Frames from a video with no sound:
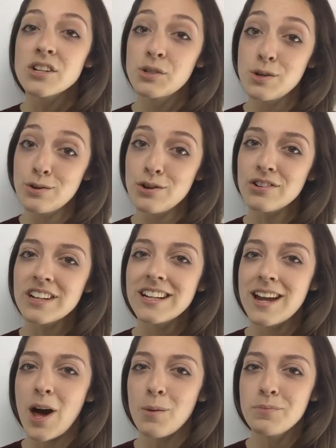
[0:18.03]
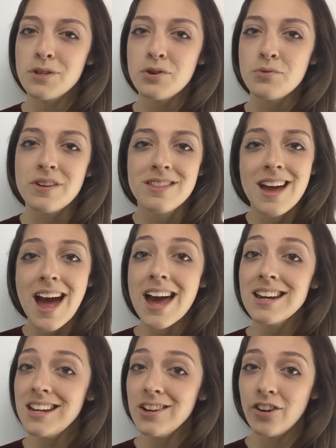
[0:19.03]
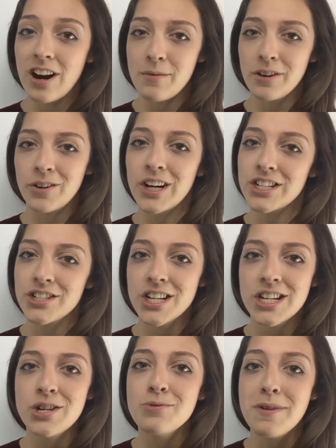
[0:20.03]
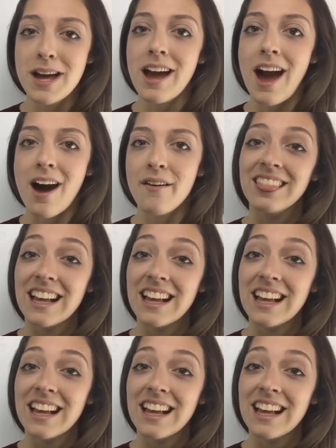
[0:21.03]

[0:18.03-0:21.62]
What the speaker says: Google can help you with any grammar question you may have.